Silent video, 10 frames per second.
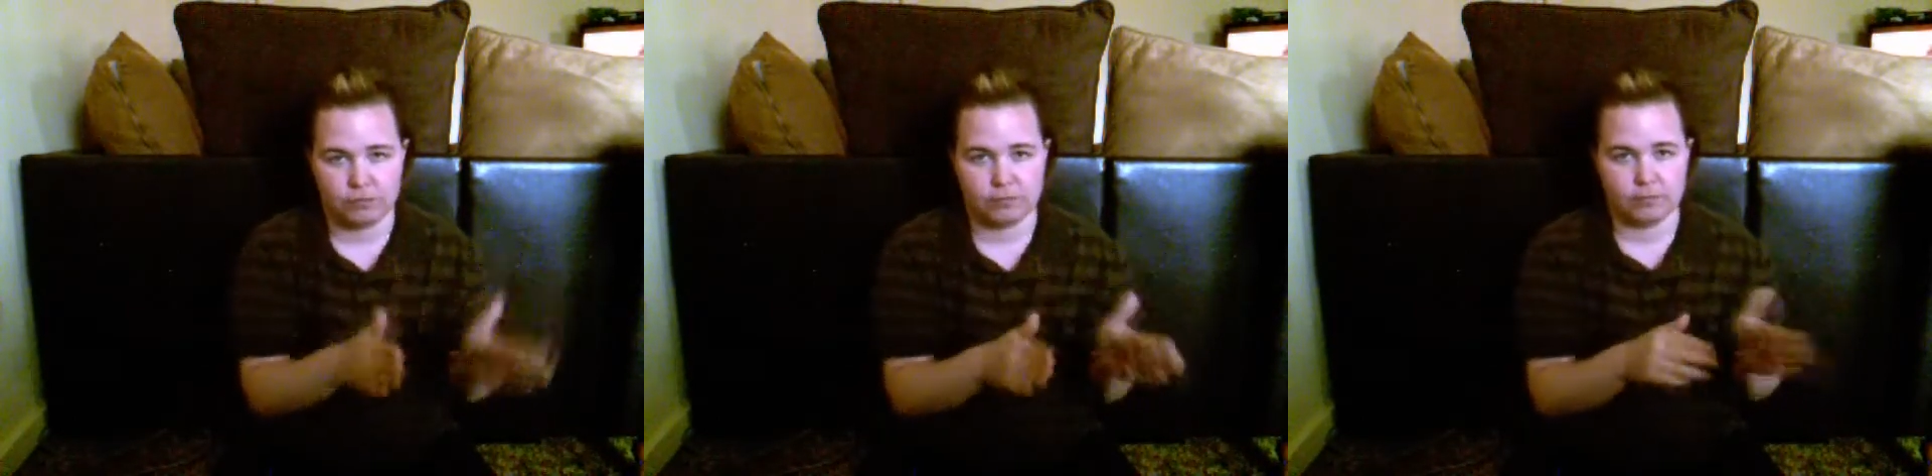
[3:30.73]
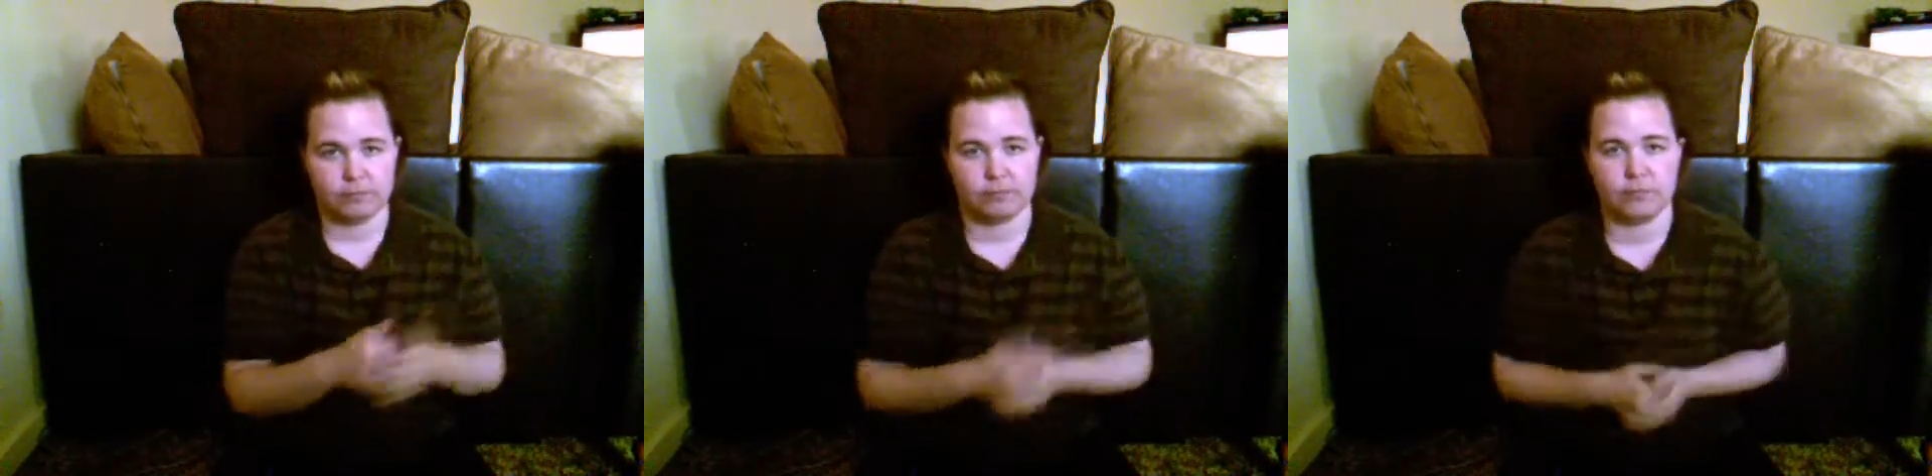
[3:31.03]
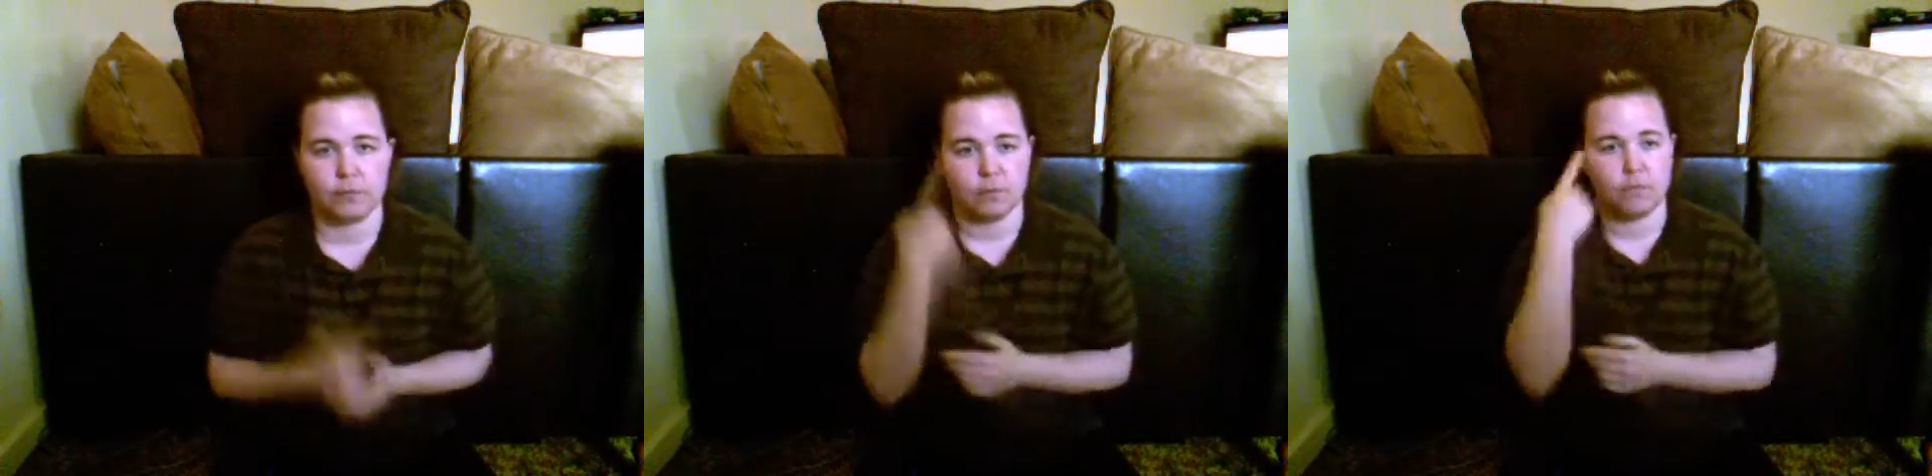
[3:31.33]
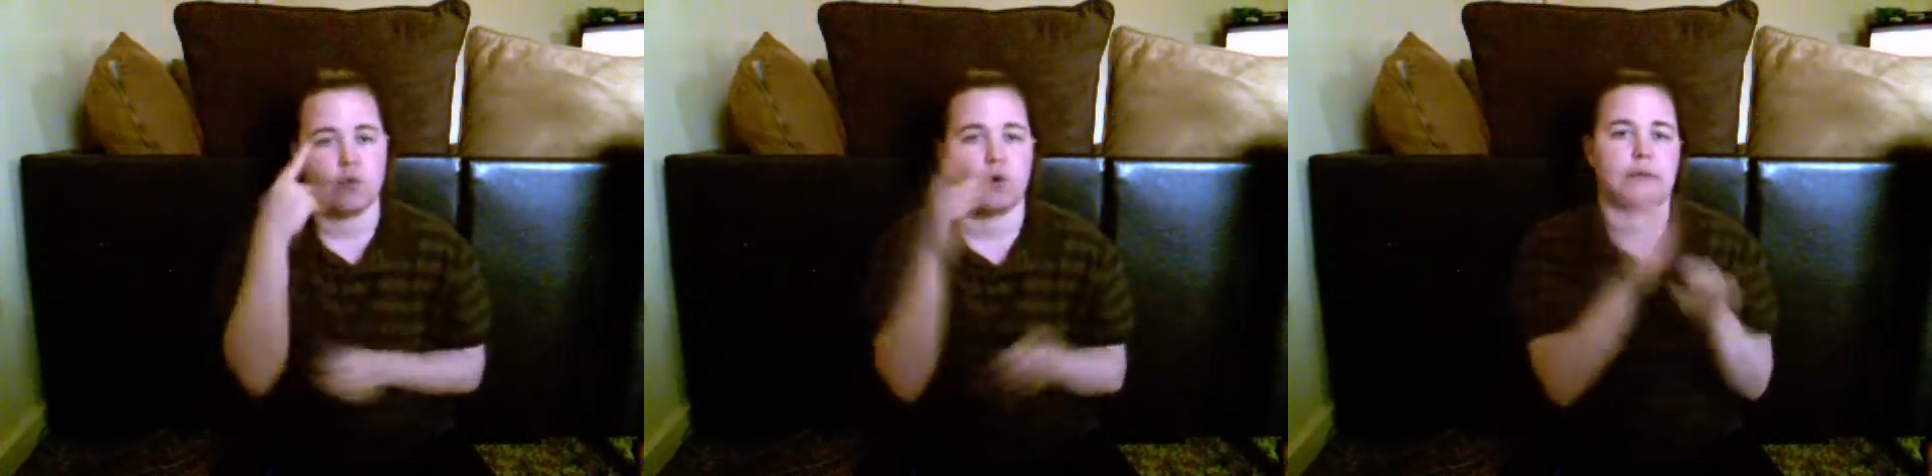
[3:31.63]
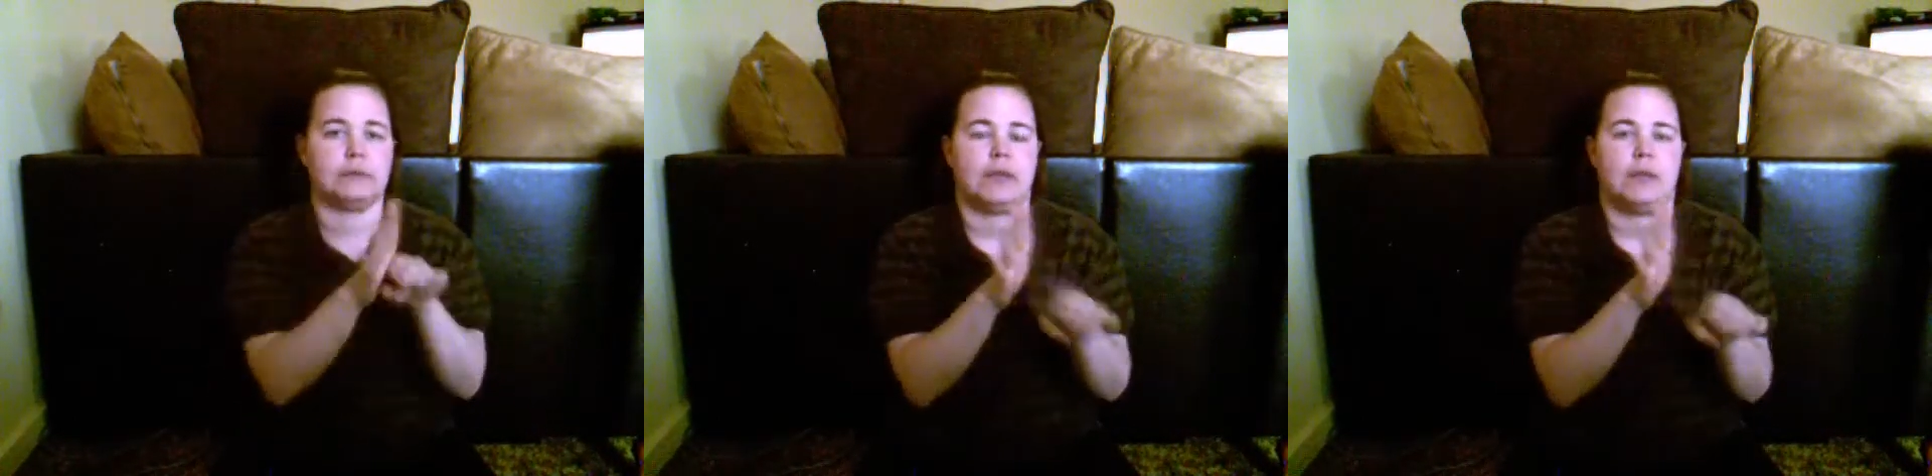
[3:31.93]
For example,
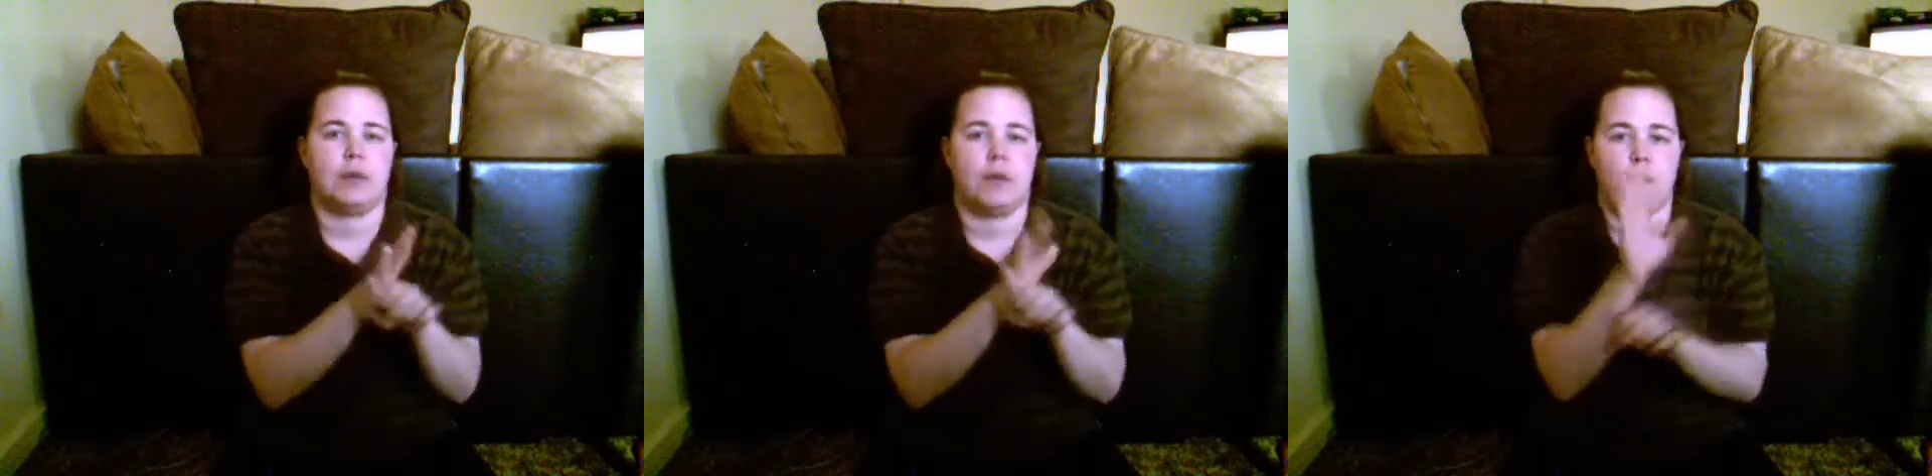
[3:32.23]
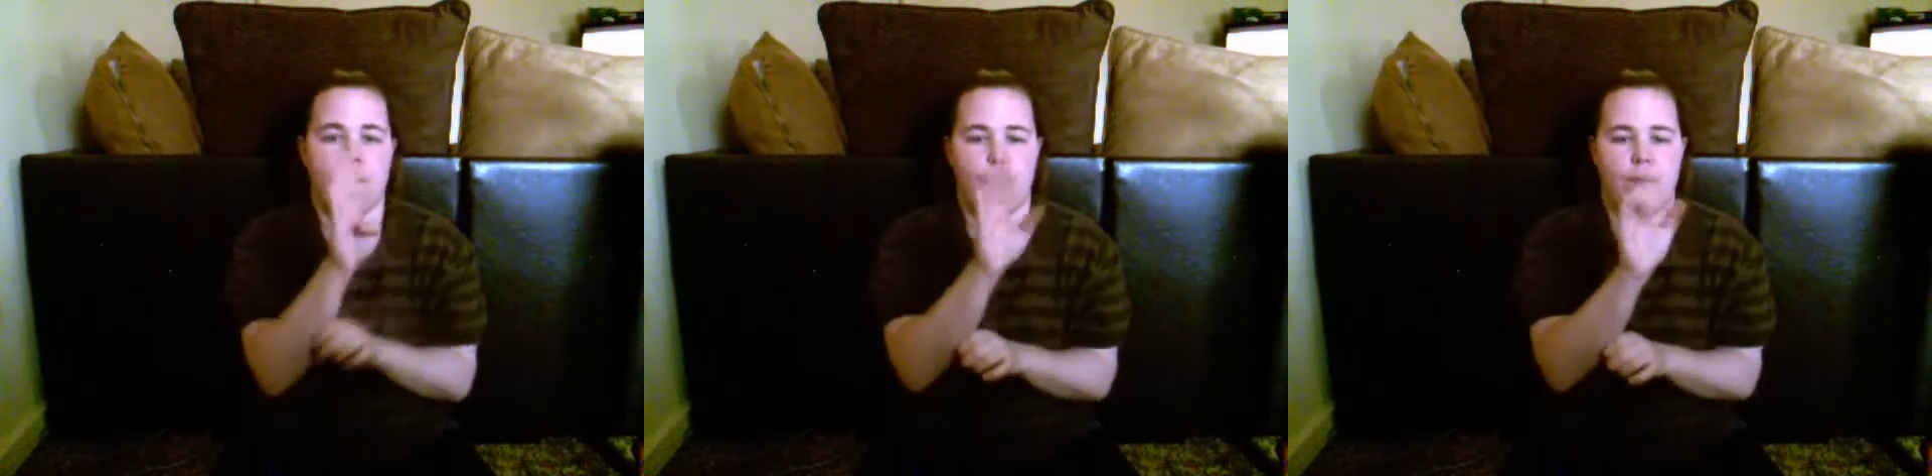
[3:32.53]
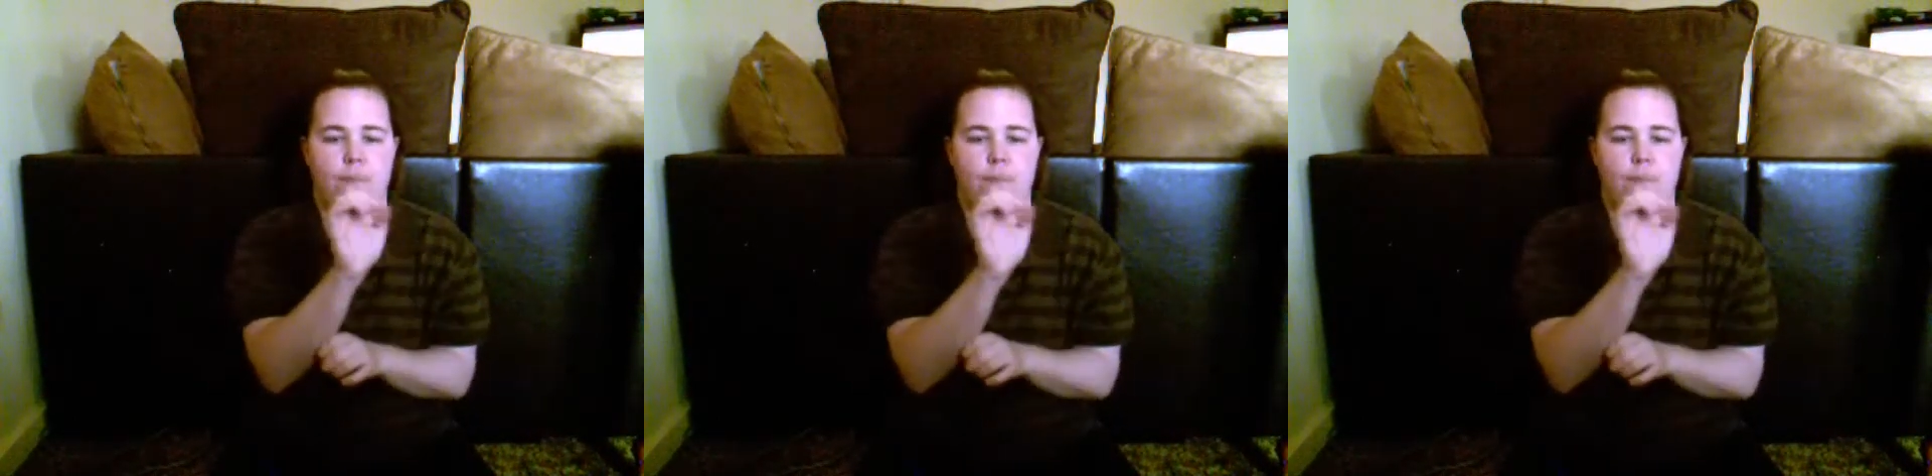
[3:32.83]
Boardmaker is